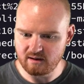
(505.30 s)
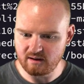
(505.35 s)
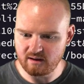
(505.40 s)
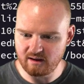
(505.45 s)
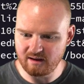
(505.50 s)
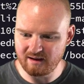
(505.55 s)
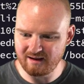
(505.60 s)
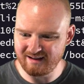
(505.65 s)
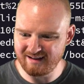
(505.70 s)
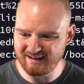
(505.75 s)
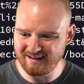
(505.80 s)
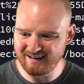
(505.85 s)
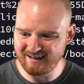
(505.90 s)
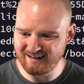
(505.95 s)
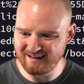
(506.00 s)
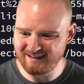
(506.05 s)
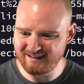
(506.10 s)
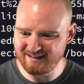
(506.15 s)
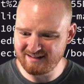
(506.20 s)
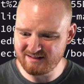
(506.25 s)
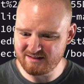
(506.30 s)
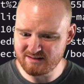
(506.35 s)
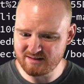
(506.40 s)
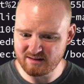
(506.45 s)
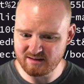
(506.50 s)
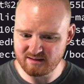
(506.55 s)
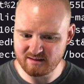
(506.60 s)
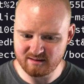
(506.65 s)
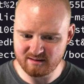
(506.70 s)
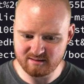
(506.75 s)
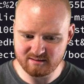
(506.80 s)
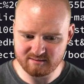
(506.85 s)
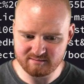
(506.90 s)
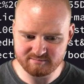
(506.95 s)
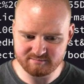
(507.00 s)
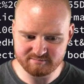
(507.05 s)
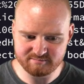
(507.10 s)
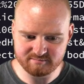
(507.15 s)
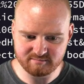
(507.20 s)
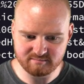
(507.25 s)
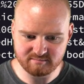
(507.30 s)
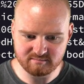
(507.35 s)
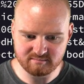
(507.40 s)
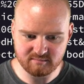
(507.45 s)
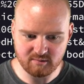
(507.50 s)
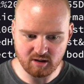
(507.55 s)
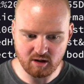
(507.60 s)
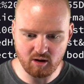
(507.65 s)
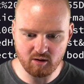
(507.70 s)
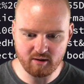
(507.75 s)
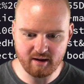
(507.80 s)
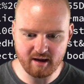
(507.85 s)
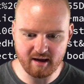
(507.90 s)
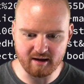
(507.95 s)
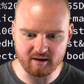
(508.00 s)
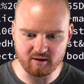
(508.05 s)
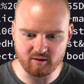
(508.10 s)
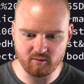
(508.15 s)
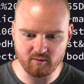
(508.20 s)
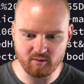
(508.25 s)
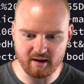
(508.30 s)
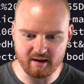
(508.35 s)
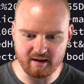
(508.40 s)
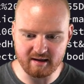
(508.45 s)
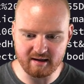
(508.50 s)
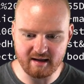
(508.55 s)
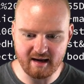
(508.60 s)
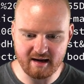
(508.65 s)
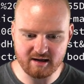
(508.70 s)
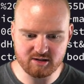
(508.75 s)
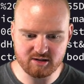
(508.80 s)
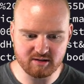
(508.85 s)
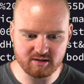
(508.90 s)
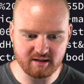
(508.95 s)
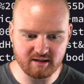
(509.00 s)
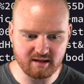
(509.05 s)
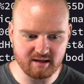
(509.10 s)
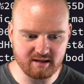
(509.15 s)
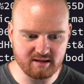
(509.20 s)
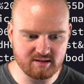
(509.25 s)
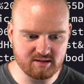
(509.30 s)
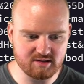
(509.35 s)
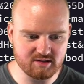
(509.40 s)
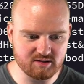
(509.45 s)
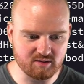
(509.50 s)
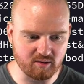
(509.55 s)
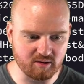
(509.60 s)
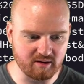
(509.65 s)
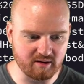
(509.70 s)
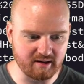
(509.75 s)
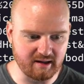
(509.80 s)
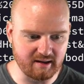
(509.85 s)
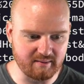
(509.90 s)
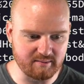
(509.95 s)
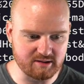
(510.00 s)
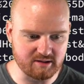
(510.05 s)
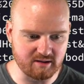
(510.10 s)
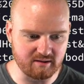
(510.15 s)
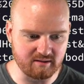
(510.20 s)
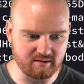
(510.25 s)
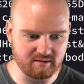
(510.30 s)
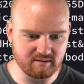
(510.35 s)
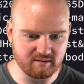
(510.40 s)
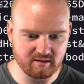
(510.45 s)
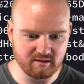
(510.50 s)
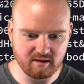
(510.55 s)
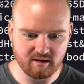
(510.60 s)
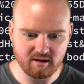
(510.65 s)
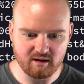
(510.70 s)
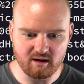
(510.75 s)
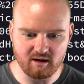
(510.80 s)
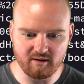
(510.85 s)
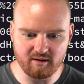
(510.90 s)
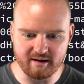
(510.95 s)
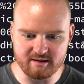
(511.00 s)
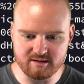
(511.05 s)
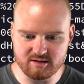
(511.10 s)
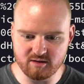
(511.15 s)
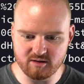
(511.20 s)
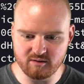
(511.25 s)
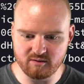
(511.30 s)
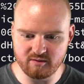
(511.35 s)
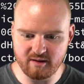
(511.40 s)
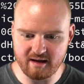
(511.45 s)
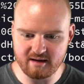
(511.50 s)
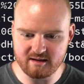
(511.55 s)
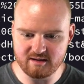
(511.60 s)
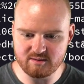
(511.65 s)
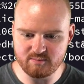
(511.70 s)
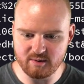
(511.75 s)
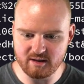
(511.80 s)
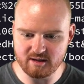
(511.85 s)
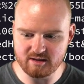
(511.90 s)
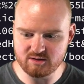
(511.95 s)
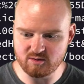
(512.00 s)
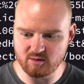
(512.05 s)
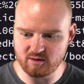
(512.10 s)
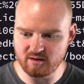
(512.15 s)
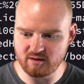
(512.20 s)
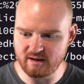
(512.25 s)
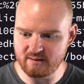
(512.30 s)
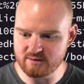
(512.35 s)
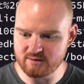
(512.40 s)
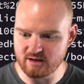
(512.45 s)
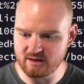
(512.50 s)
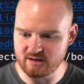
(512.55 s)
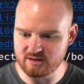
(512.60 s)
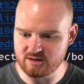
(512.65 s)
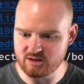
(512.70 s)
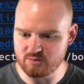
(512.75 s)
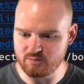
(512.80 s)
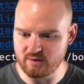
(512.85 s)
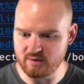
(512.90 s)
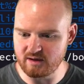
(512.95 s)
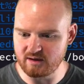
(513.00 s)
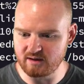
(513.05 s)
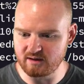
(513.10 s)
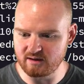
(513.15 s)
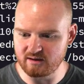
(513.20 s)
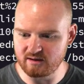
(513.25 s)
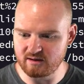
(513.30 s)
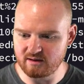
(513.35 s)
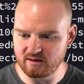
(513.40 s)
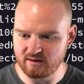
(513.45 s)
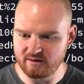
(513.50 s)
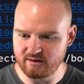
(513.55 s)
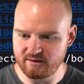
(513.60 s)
and okay, great. It actually is stored on Amazon. All right, so that is being stored on Amazon. It's just being